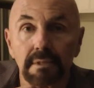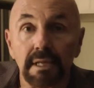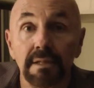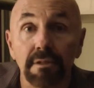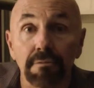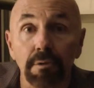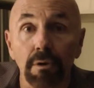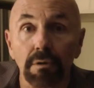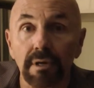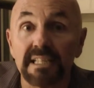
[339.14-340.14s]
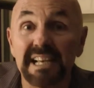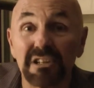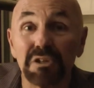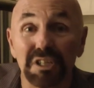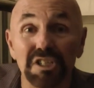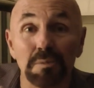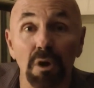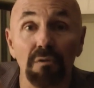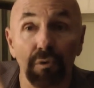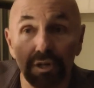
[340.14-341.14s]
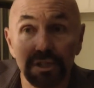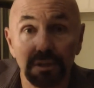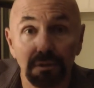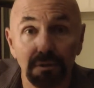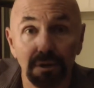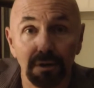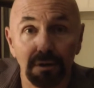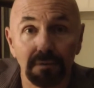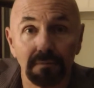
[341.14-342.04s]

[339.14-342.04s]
in the throat is actually a small voice in the theater.